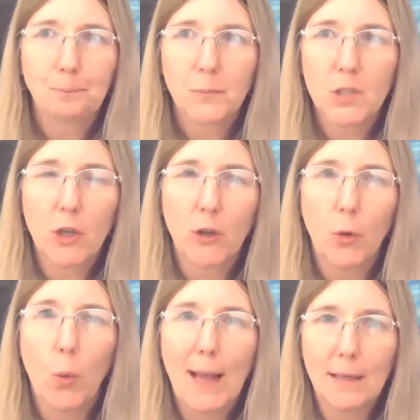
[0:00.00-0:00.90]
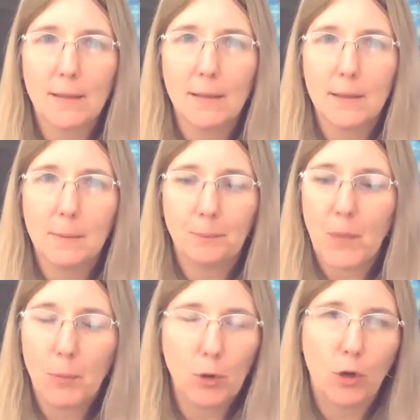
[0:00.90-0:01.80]
So the waxes
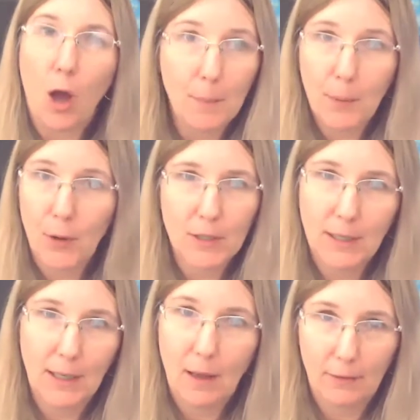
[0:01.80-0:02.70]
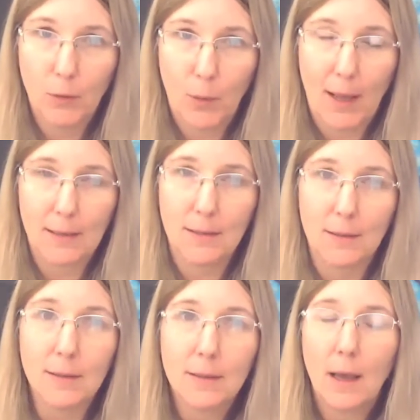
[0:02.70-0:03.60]
are beautiful. I personally love the
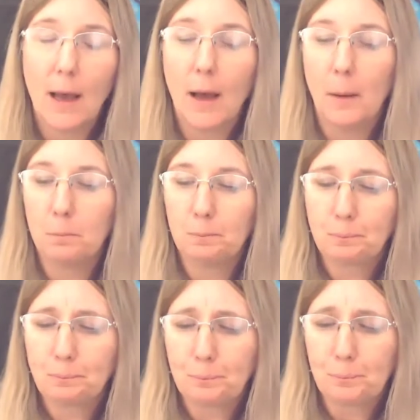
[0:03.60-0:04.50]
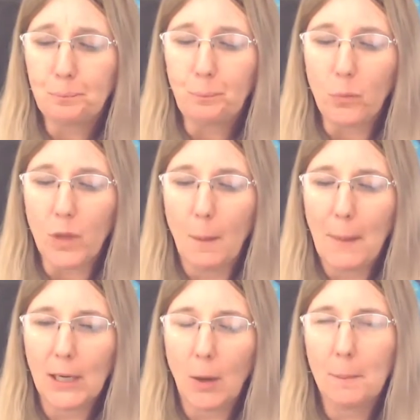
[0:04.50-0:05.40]
waxes,
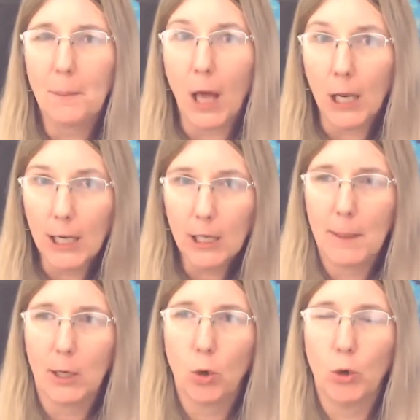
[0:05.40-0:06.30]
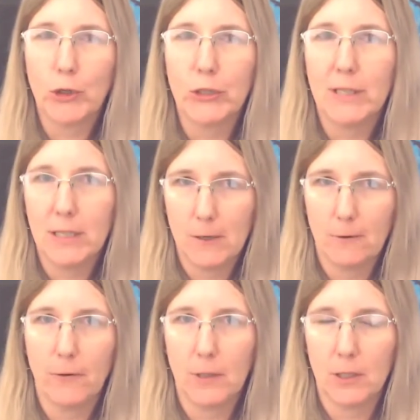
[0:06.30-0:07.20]
but I'm a little bit cautious in
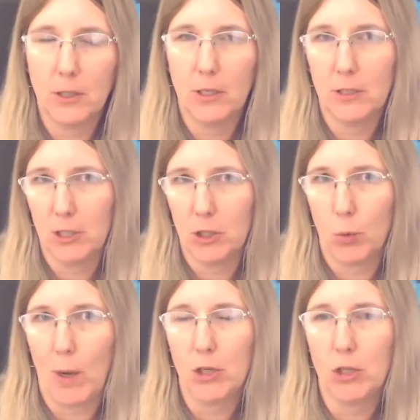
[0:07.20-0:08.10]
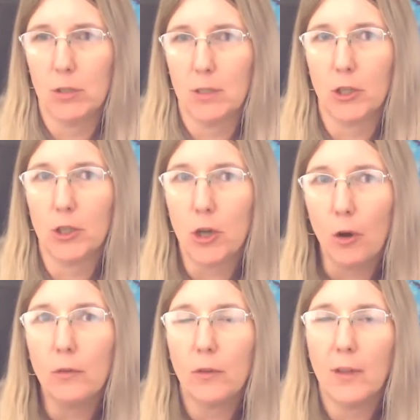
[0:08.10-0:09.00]
different situations. I
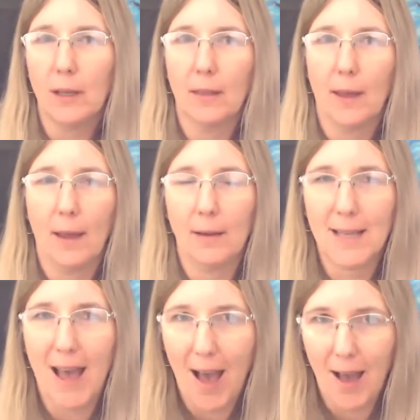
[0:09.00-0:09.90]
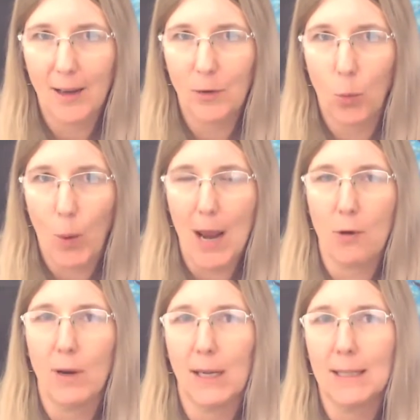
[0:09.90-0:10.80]
don't think they're as hard a
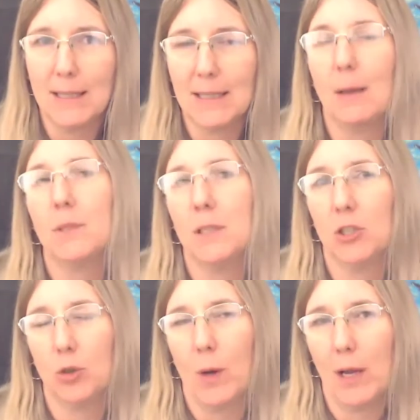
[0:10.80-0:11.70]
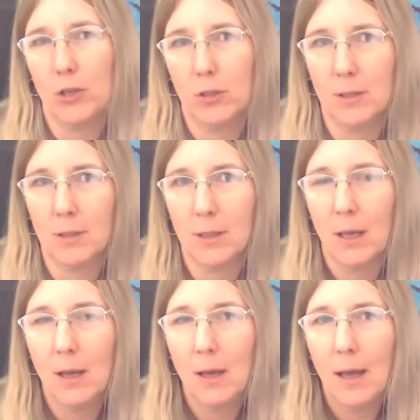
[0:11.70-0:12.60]
wearing in some situations
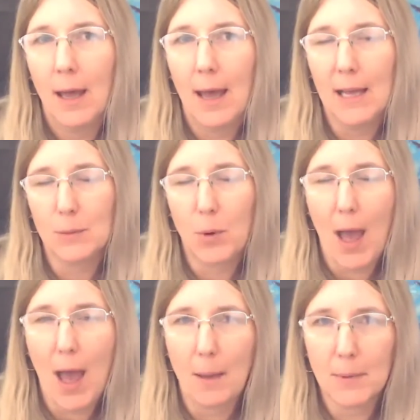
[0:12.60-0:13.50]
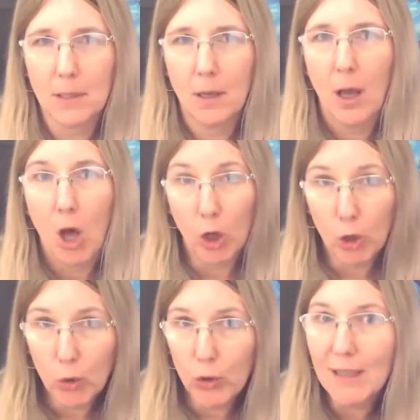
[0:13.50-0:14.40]
as perhaps a
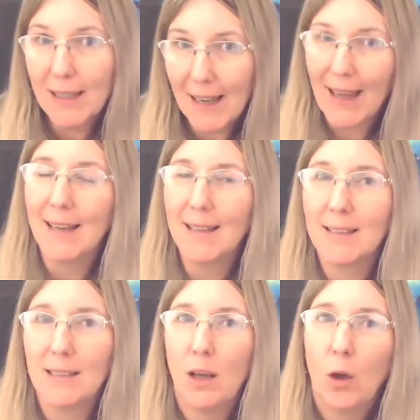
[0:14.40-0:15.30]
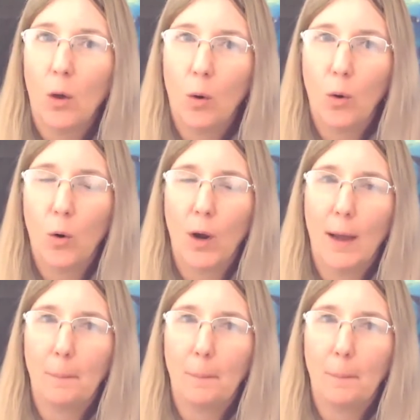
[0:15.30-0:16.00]
good glaze or